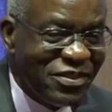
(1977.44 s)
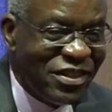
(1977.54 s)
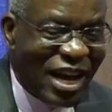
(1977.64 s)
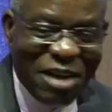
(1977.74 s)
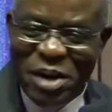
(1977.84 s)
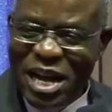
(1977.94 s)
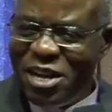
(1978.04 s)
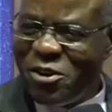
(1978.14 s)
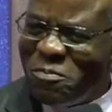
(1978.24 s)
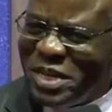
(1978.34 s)
Am I
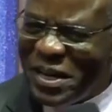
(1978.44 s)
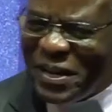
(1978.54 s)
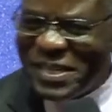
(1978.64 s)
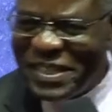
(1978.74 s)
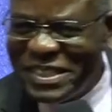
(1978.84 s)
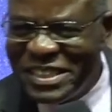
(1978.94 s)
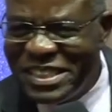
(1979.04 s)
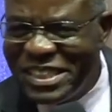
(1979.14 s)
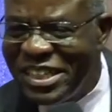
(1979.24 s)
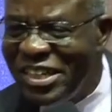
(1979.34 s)
communicating?
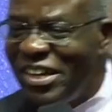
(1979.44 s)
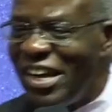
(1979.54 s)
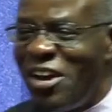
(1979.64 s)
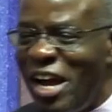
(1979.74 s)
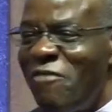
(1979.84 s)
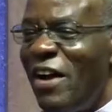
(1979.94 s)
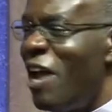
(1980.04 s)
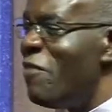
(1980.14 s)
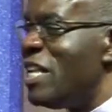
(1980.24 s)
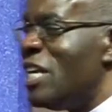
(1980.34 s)
Even,
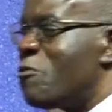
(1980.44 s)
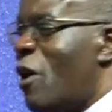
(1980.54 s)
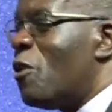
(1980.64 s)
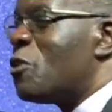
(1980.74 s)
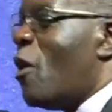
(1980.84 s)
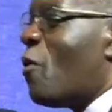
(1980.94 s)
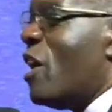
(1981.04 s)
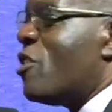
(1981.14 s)
even the struggles you are going